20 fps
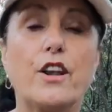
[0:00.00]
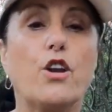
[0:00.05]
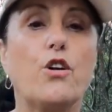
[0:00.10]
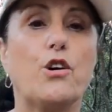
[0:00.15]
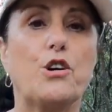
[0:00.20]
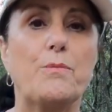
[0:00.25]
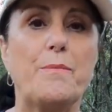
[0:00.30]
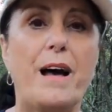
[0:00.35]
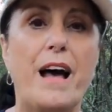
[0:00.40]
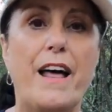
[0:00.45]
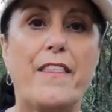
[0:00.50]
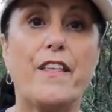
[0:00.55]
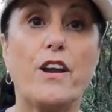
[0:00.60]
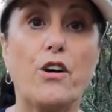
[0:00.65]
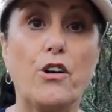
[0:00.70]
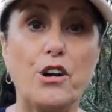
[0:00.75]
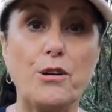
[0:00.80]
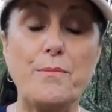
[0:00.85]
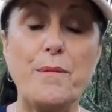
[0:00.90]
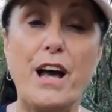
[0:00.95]
The Lord Mayor. The
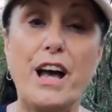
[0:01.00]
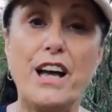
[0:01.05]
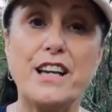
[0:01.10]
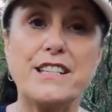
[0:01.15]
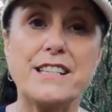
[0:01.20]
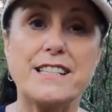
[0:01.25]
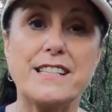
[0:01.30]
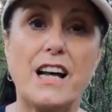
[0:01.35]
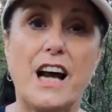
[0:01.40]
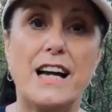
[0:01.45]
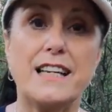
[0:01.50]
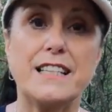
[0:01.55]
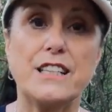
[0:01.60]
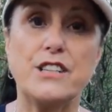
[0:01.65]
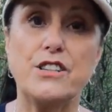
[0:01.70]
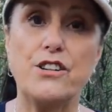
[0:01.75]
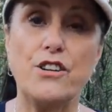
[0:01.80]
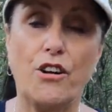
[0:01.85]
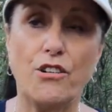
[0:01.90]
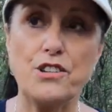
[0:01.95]
Lord Mayor decided
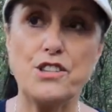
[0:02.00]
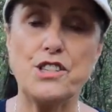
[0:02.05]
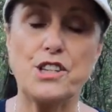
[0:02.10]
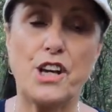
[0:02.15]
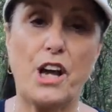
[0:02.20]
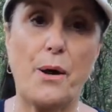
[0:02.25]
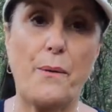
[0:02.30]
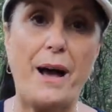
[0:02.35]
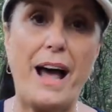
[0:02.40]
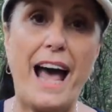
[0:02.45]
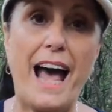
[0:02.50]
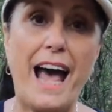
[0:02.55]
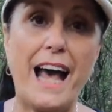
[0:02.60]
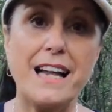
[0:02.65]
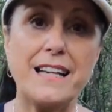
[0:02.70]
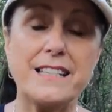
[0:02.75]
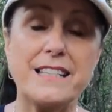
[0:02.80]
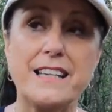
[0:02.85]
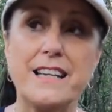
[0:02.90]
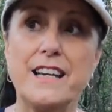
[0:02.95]
not to go
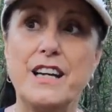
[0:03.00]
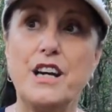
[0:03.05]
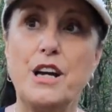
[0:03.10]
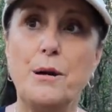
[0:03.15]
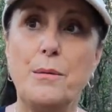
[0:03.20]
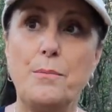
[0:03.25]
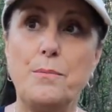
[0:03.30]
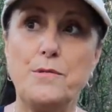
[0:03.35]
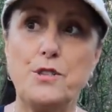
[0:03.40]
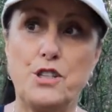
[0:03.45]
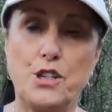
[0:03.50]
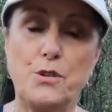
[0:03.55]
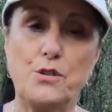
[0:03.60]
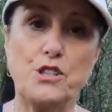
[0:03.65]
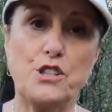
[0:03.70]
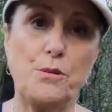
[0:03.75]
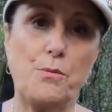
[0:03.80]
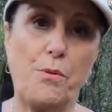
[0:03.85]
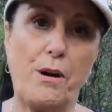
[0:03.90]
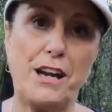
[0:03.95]
ahead due
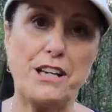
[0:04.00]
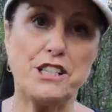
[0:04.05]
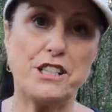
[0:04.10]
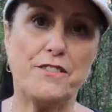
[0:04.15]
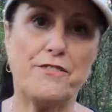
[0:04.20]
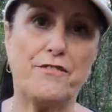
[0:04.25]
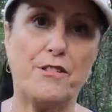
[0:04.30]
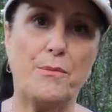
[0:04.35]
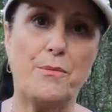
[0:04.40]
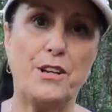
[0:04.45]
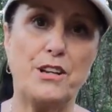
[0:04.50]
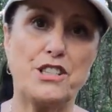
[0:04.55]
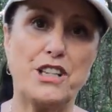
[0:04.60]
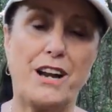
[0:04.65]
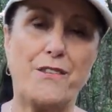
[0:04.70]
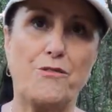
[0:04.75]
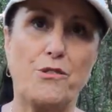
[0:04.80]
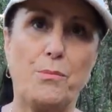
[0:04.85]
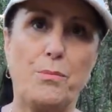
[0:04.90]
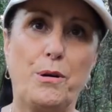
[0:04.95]
to pressure from the
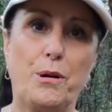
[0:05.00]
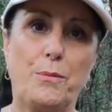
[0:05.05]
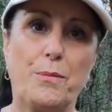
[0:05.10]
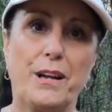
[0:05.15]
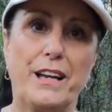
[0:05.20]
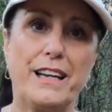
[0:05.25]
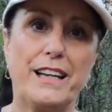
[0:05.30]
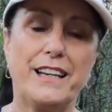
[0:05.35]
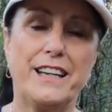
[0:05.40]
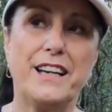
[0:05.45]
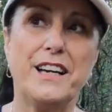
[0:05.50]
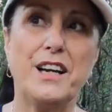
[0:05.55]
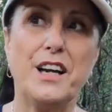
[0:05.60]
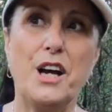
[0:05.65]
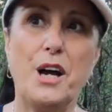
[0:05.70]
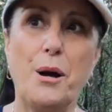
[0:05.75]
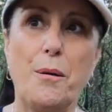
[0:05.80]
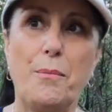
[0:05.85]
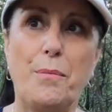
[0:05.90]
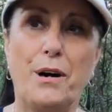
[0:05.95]
general public.
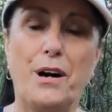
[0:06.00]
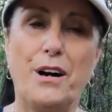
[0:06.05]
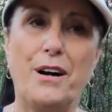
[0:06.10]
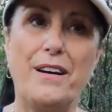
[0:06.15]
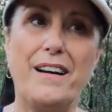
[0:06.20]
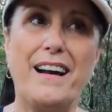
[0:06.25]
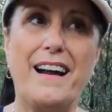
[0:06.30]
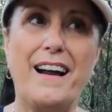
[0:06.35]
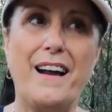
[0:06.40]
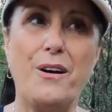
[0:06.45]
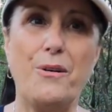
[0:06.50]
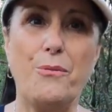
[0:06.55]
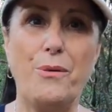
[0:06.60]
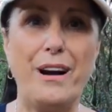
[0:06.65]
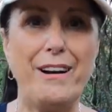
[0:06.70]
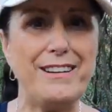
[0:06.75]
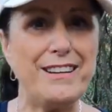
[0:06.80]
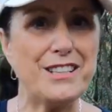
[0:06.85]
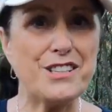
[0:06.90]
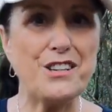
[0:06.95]
But
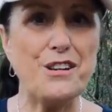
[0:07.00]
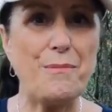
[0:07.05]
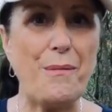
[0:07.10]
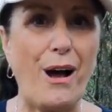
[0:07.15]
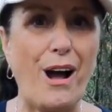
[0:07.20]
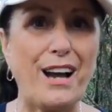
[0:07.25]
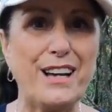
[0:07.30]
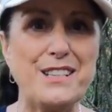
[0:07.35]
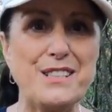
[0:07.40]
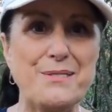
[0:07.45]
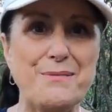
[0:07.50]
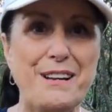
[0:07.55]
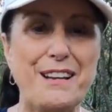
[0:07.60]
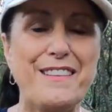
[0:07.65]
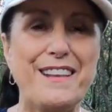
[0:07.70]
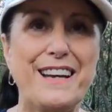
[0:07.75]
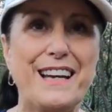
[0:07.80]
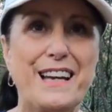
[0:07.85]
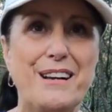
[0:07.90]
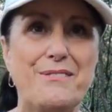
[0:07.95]
we're in two minds. We
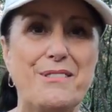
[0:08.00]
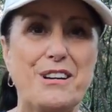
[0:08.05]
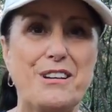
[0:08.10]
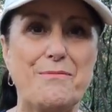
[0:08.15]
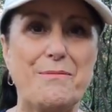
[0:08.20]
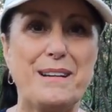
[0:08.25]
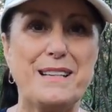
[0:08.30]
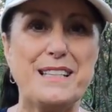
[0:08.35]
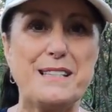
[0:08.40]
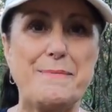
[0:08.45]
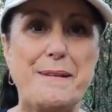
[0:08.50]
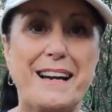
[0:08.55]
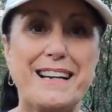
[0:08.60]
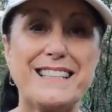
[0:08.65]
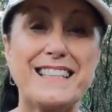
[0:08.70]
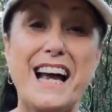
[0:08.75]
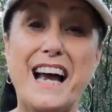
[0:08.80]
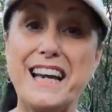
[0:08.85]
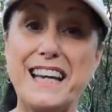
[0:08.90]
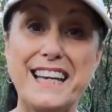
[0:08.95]
think it would have been
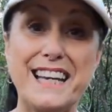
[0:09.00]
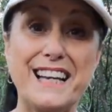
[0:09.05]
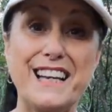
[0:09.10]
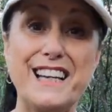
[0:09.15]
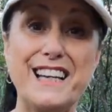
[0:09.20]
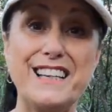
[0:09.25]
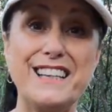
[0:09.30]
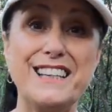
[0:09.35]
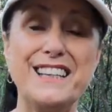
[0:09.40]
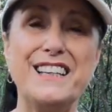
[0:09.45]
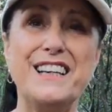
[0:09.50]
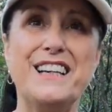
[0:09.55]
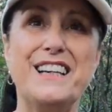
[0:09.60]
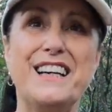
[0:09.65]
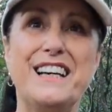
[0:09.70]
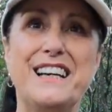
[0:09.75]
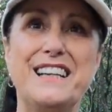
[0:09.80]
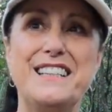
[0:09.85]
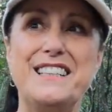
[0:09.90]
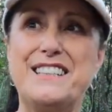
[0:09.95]
spectacular
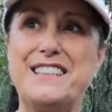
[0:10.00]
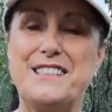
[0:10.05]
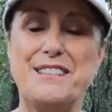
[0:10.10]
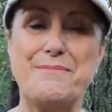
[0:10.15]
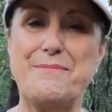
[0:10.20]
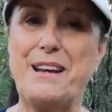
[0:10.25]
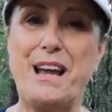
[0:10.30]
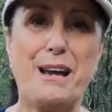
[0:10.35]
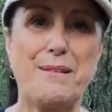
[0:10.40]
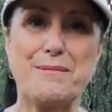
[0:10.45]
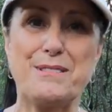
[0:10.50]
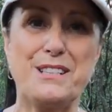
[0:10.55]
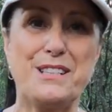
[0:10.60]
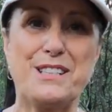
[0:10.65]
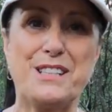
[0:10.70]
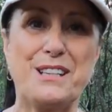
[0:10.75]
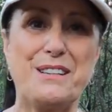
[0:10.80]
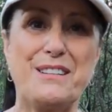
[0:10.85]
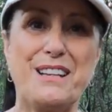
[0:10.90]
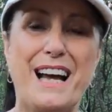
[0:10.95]
to be able to
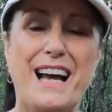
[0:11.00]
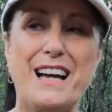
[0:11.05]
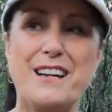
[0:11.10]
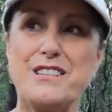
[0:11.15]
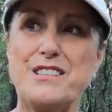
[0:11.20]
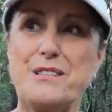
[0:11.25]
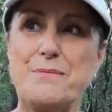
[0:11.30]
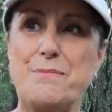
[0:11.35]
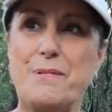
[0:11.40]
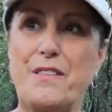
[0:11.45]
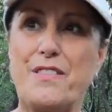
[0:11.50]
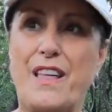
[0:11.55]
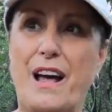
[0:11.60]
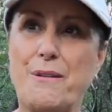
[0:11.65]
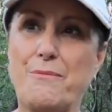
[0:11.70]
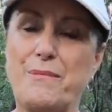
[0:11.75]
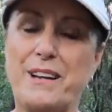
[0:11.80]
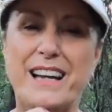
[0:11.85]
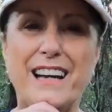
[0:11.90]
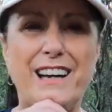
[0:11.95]
do that, but
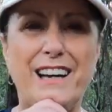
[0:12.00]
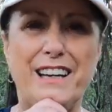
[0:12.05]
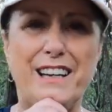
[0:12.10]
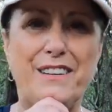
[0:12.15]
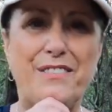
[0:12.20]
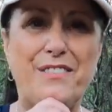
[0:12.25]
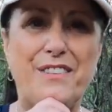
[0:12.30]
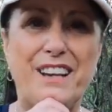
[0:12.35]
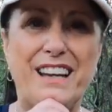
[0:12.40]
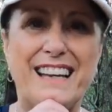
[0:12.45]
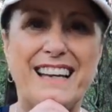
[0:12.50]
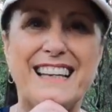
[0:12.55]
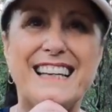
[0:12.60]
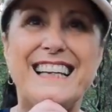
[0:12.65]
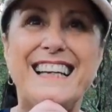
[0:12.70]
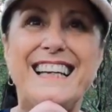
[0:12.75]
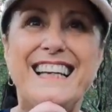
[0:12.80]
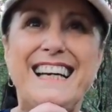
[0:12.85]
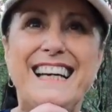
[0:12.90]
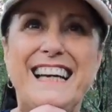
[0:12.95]
then we kind of think
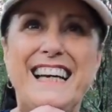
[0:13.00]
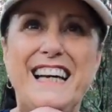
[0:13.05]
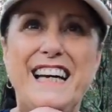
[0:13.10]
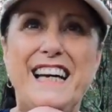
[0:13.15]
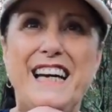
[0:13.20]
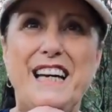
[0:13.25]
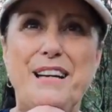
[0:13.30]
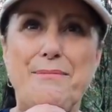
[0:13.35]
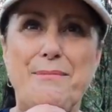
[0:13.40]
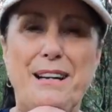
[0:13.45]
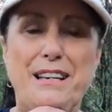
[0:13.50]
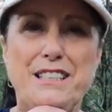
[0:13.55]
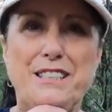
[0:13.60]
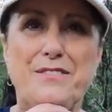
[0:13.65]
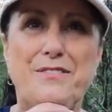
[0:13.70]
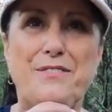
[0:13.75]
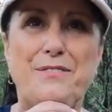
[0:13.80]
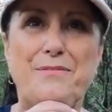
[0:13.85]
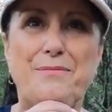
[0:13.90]
it might have.